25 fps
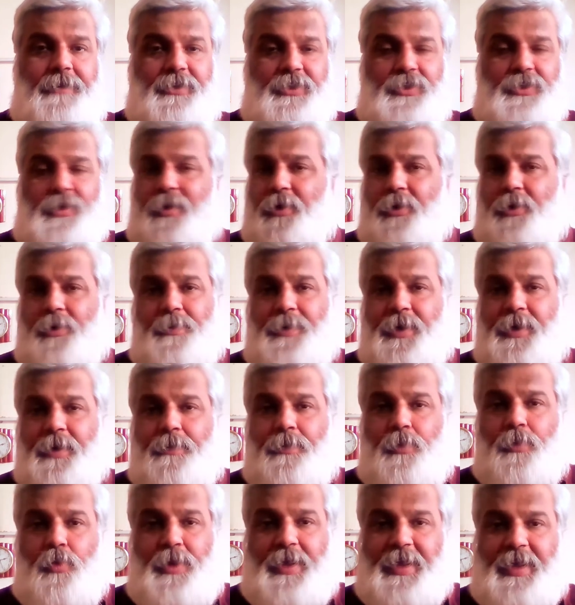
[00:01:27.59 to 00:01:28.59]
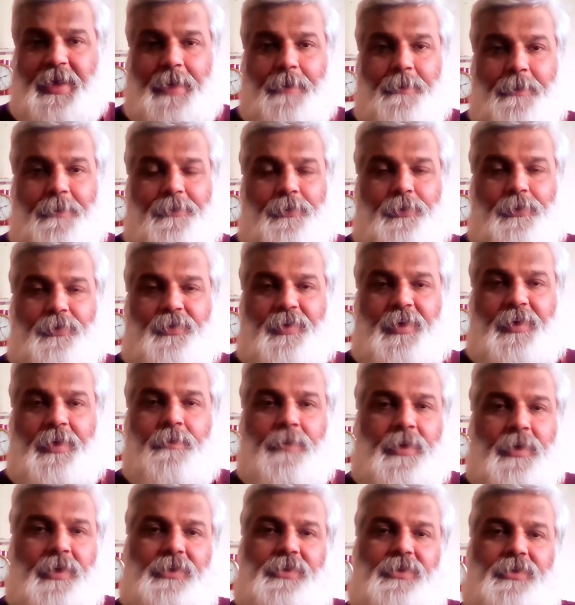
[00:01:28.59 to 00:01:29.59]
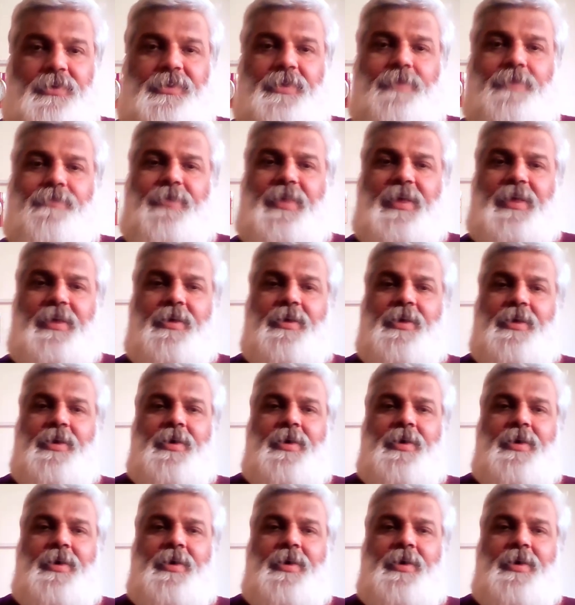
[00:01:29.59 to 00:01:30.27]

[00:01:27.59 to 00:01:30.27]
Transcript: It's not going to be a boot camp for 3 months or something.